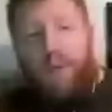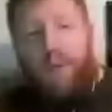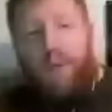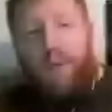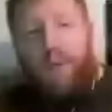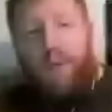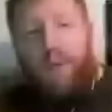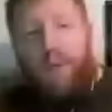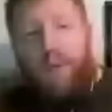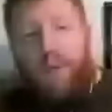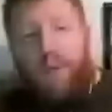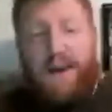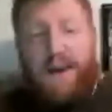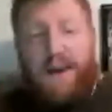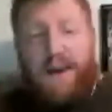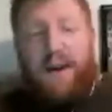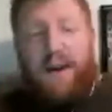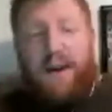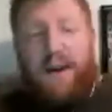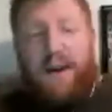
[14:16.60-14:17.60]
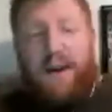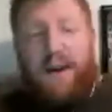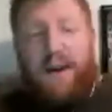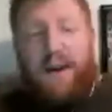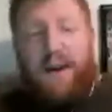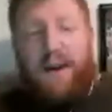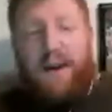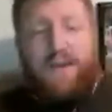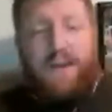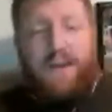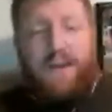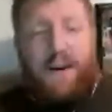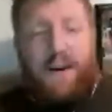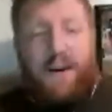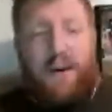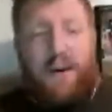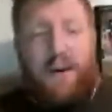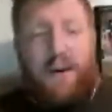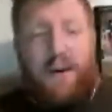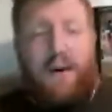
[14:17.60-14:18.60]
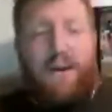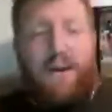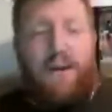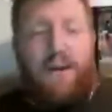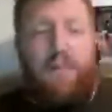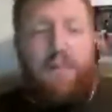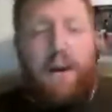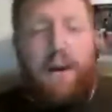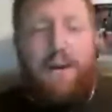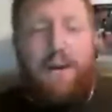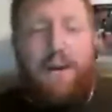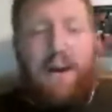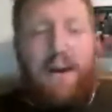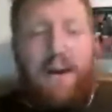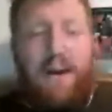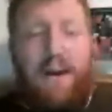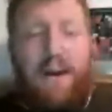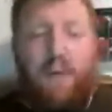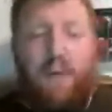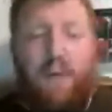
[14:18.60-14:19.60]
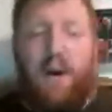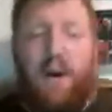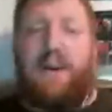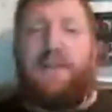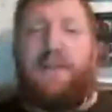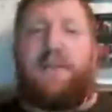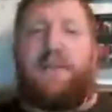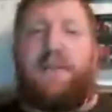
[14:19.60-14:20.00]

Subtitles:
devil's advocate for a second here. Maybe what he's doing...